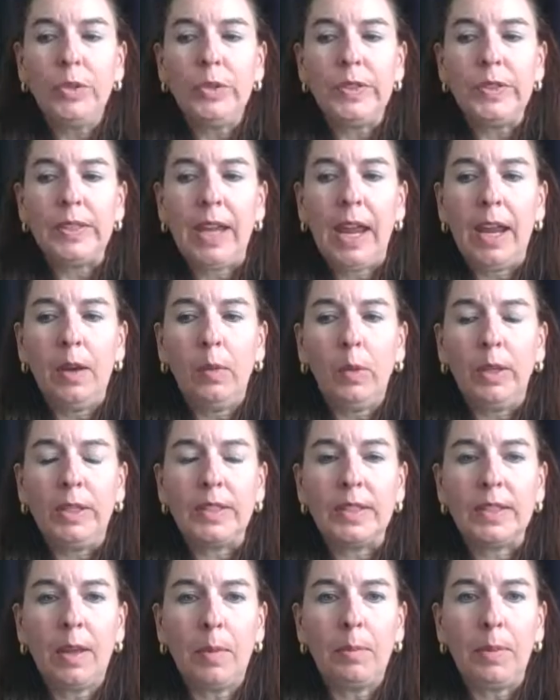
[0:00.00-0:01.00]
you say when
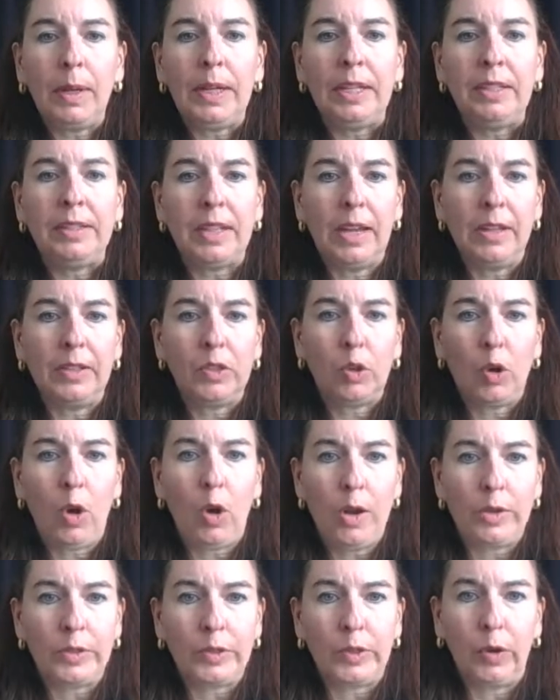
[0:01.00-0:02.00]
somebody does
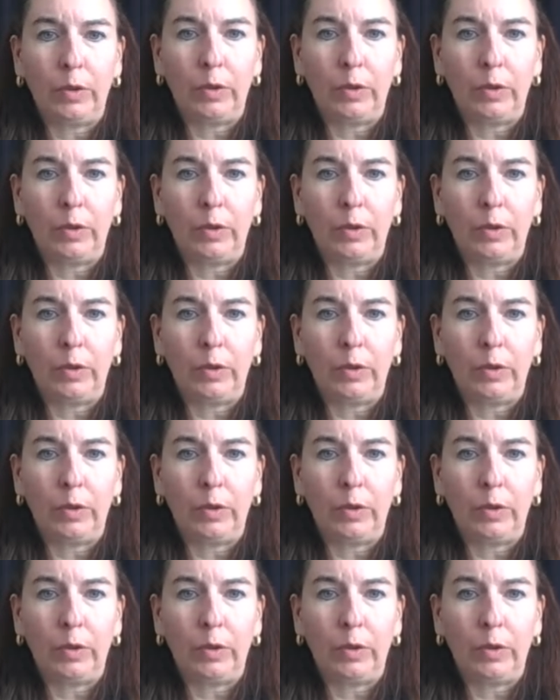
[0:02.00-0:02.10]
cross